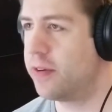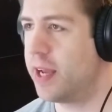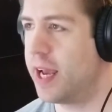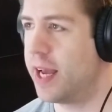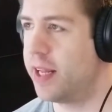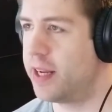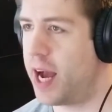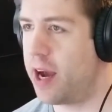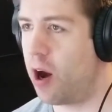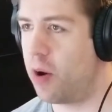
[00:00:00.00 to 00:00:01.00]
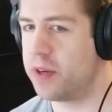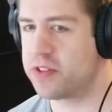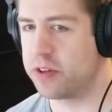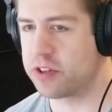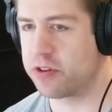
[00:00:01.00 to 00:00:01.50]
and I
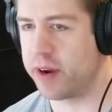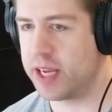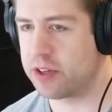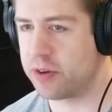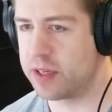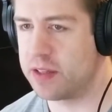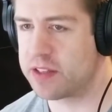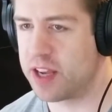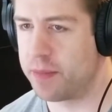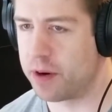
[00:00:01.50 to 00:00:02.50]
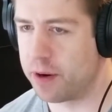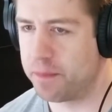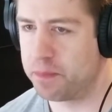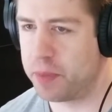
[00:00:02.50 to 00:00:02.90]
always looked great during the summer.